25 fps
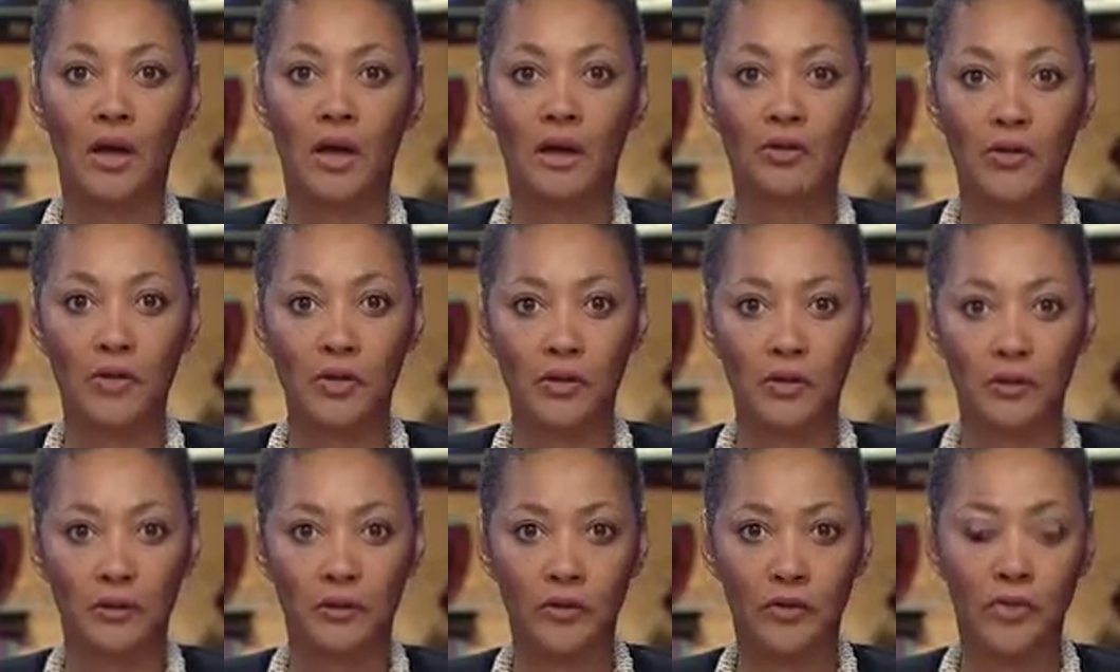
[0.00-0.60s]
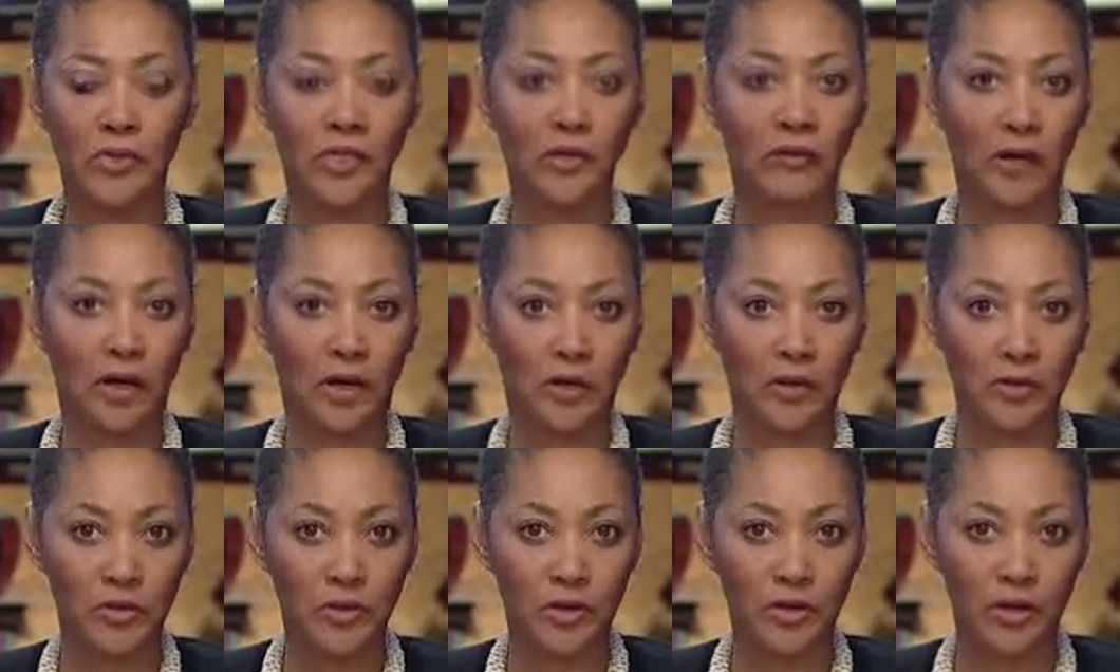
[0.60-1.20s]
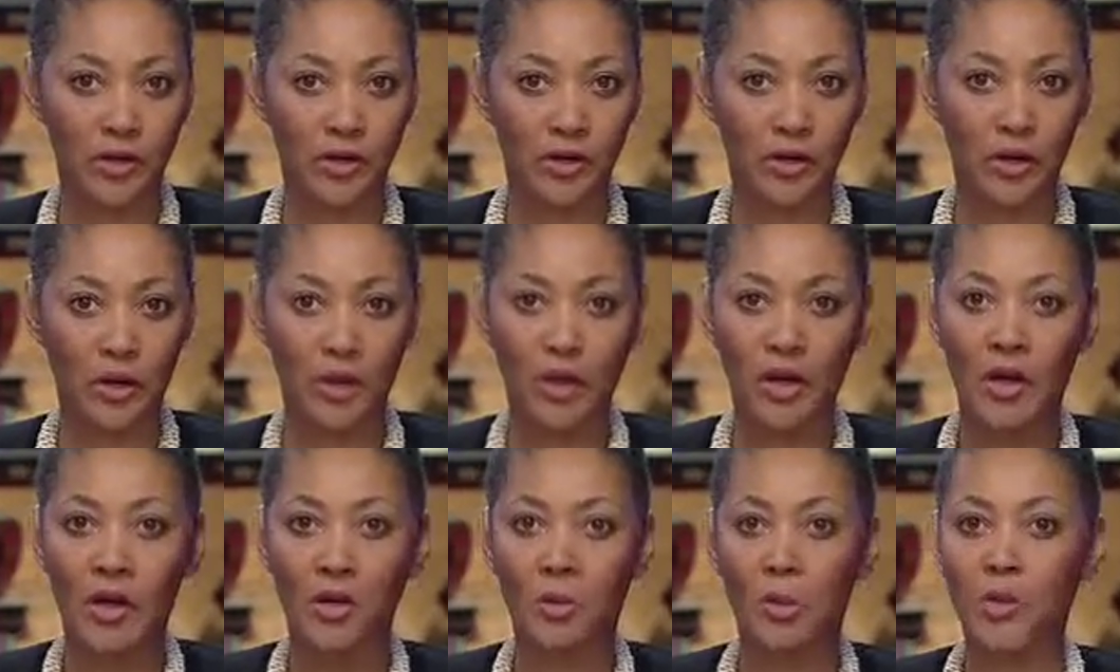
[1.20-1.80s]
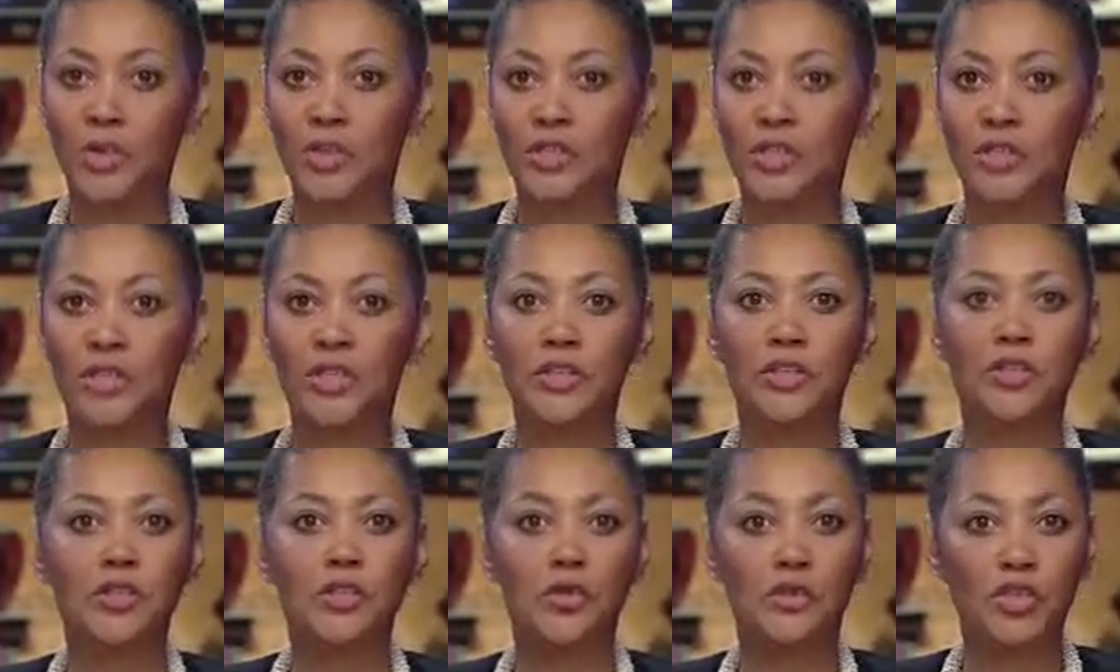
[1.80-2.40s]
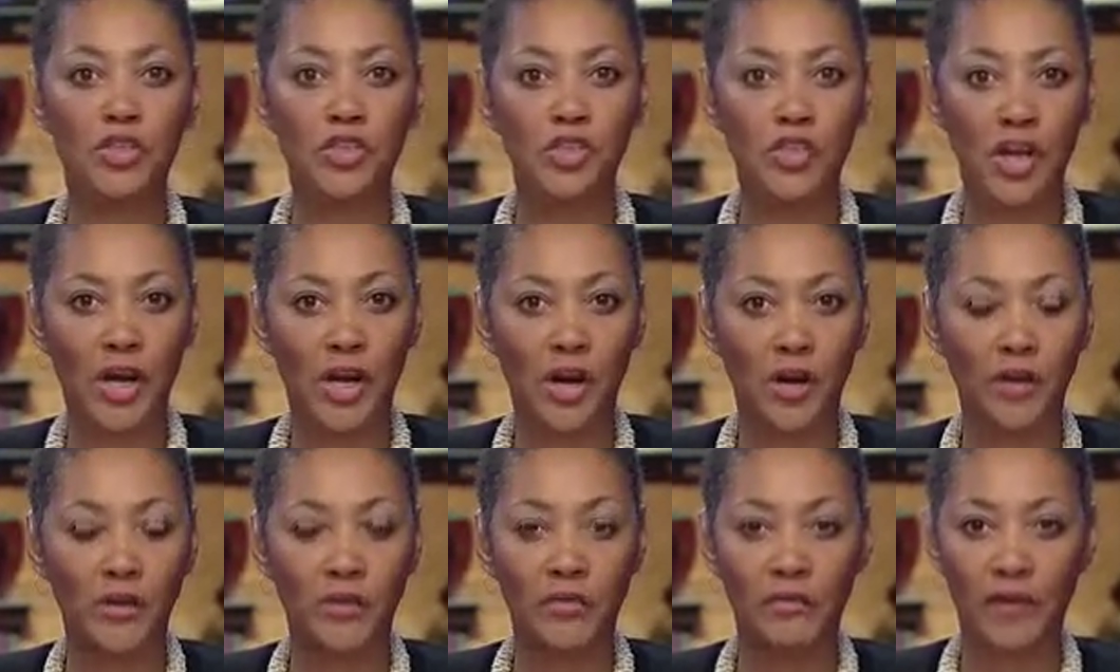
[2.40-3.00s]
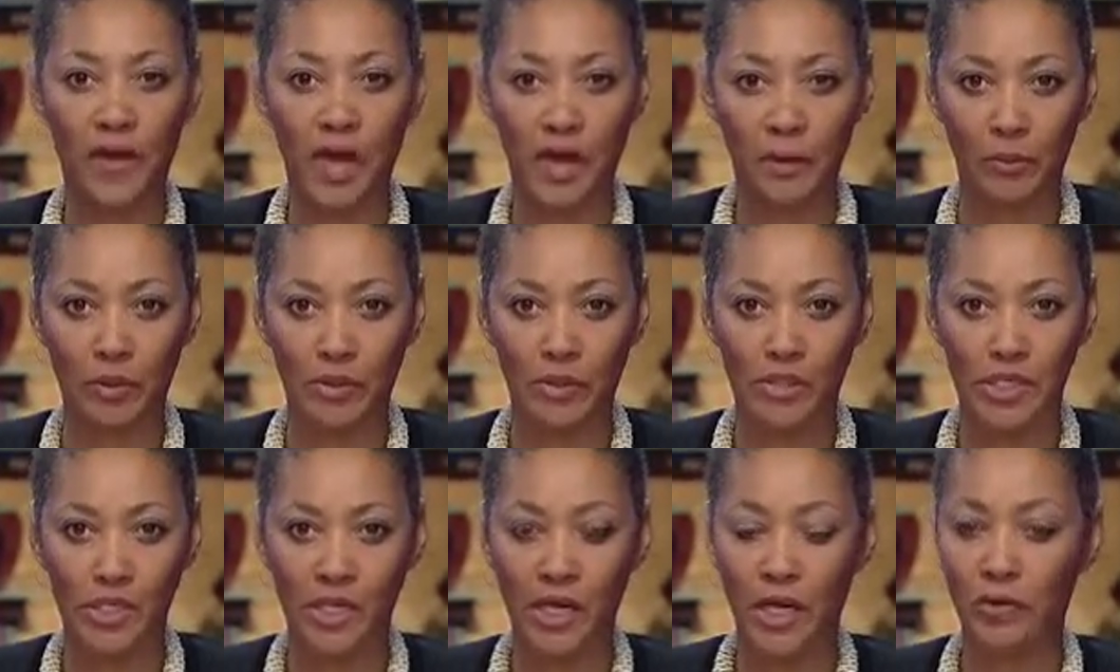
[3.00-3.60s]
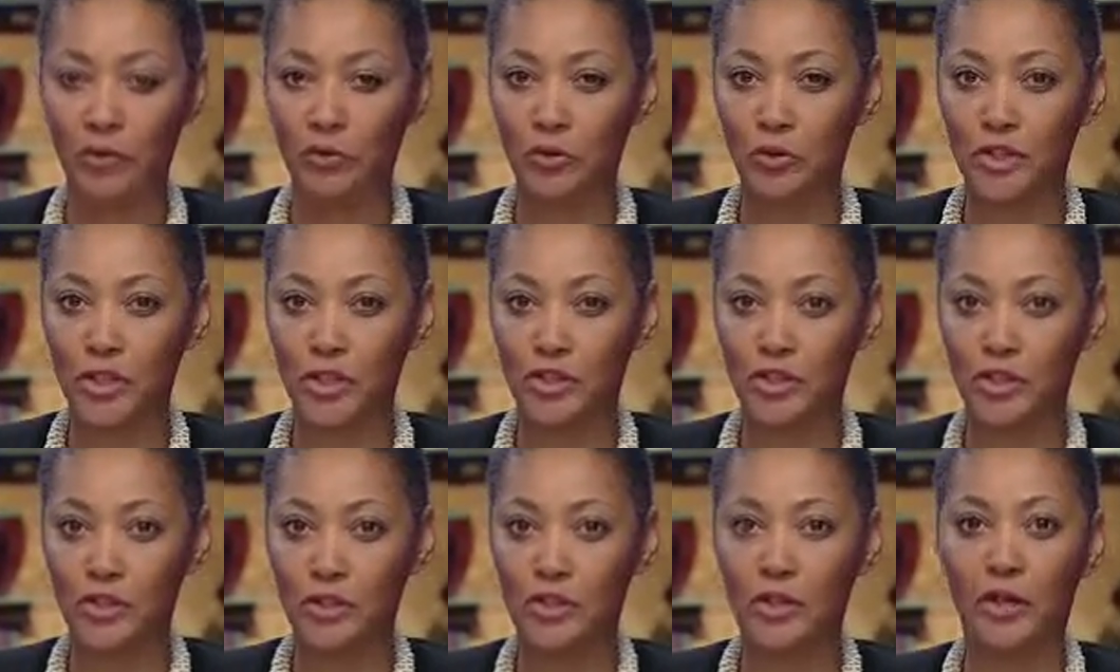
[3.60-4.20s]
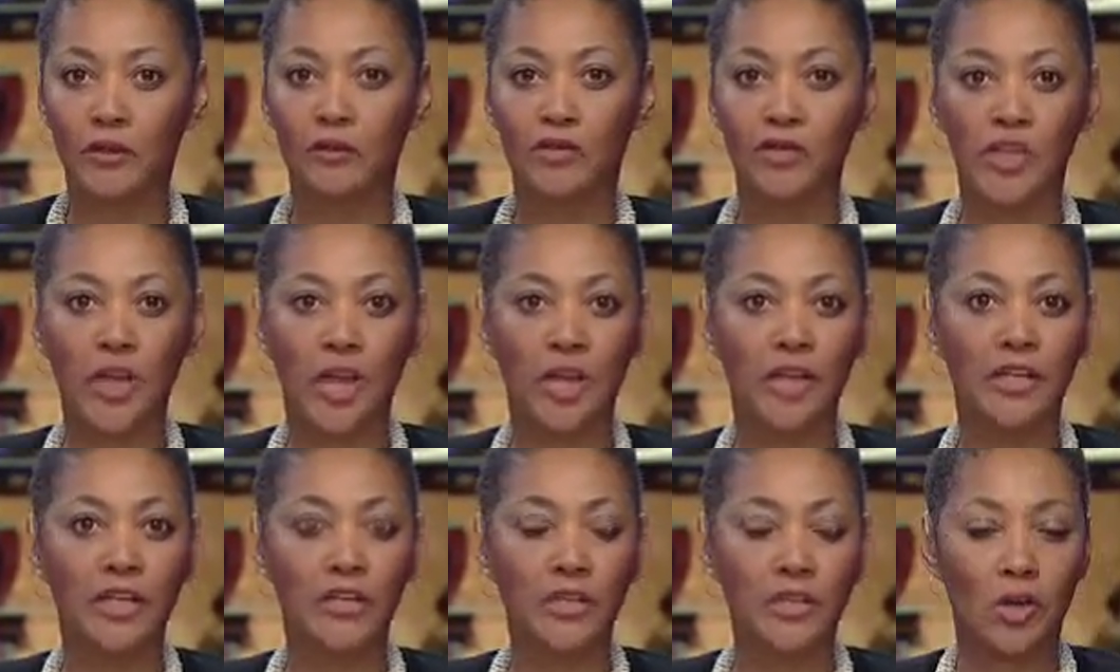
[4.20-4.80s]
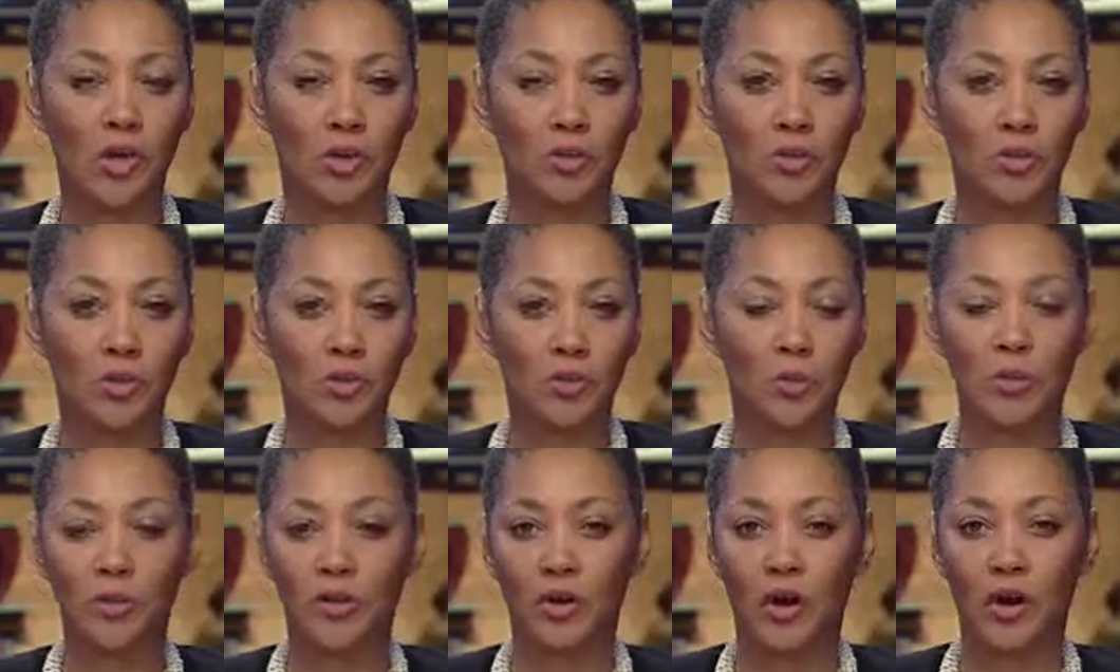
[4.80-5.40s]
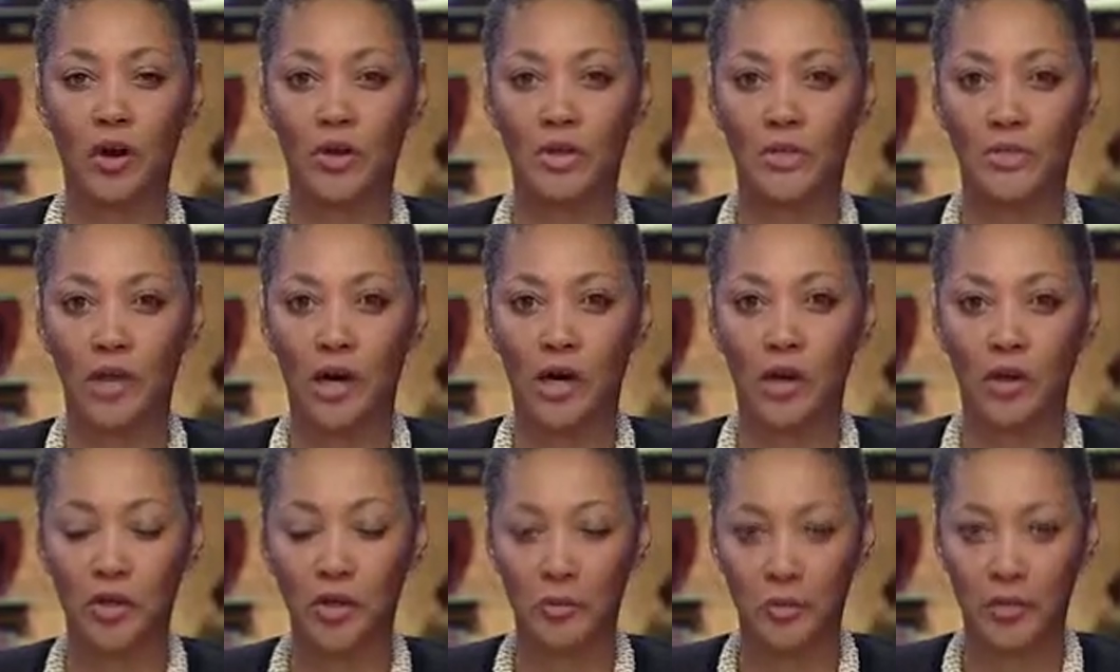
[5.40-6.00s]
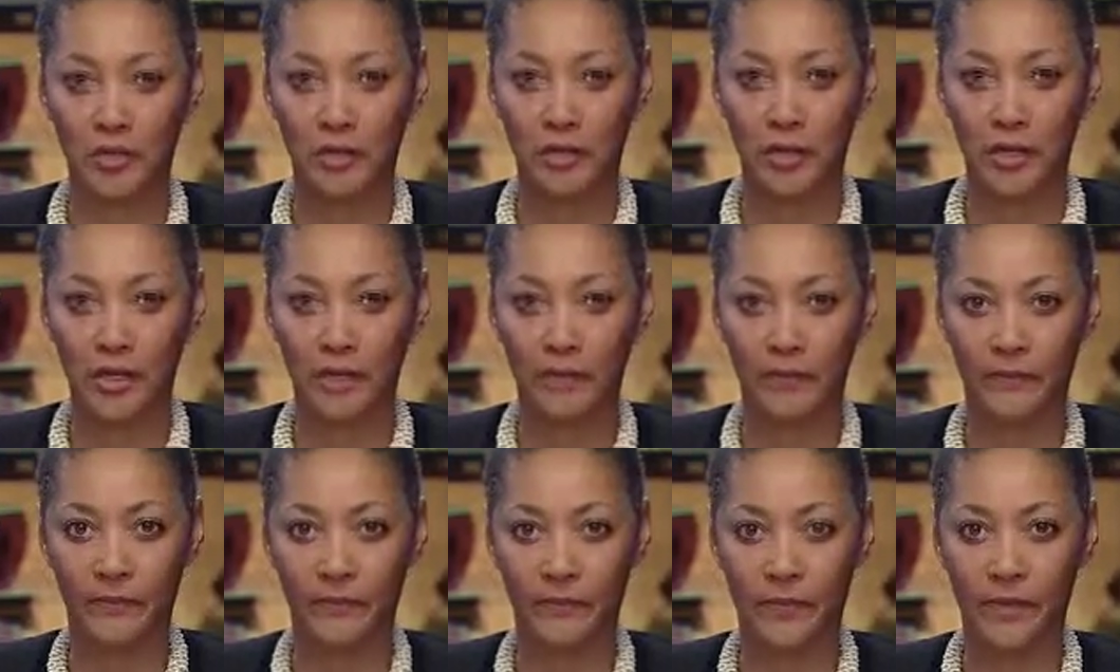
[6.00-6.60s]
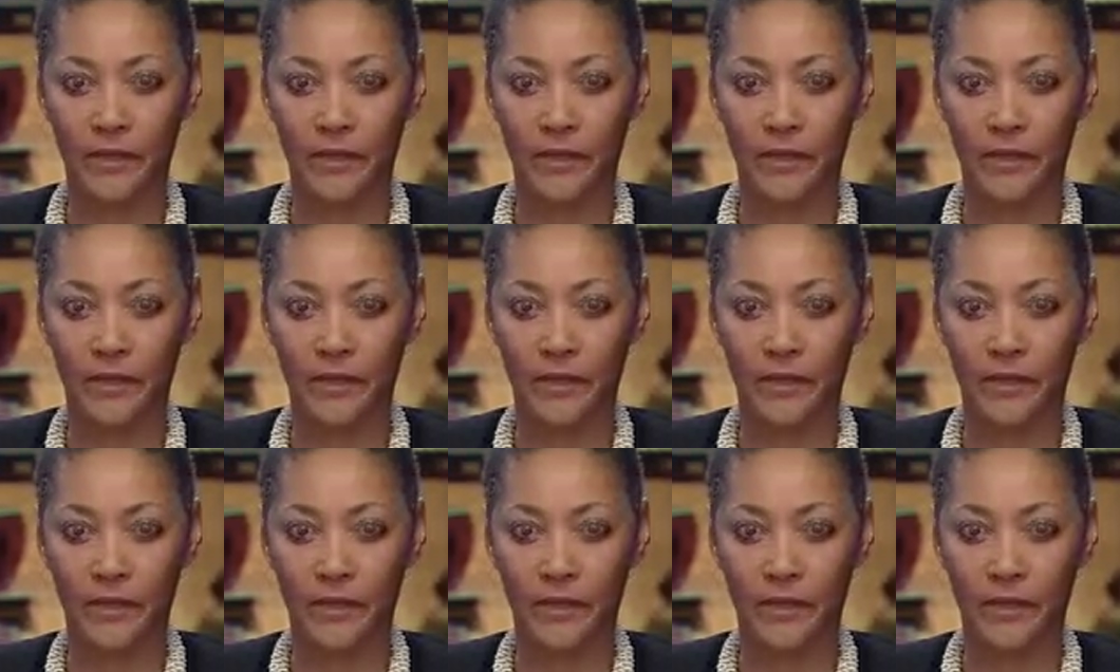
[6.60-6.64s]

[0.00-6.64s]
of the University of Arizona, which is to share the vibrancy and traditions of Chinese culture with our entire community.